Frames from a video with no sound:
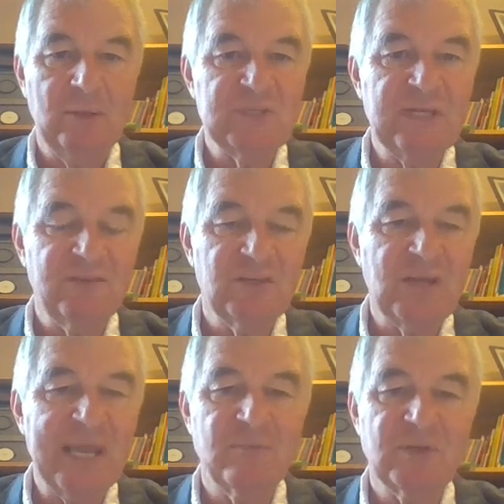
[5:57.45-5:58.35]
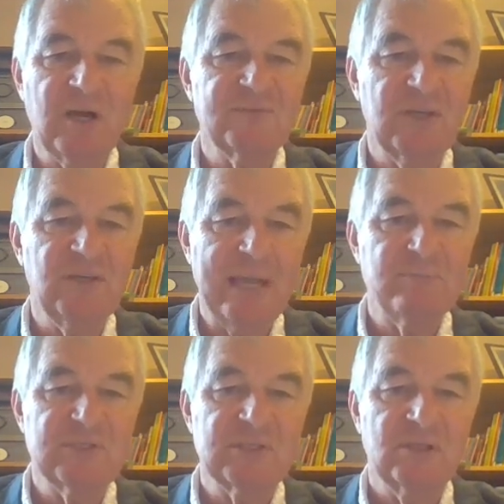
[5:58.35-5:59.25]
was even named after
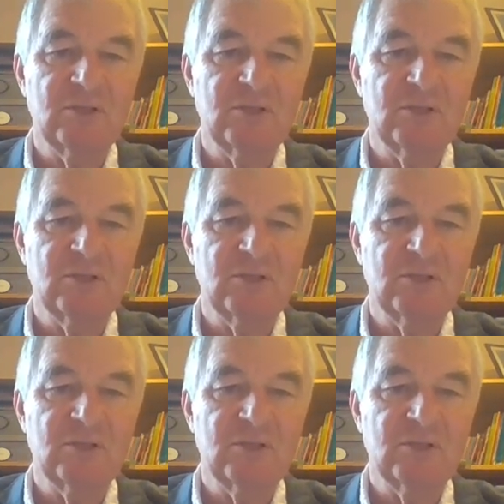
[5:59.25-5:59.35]
Neb's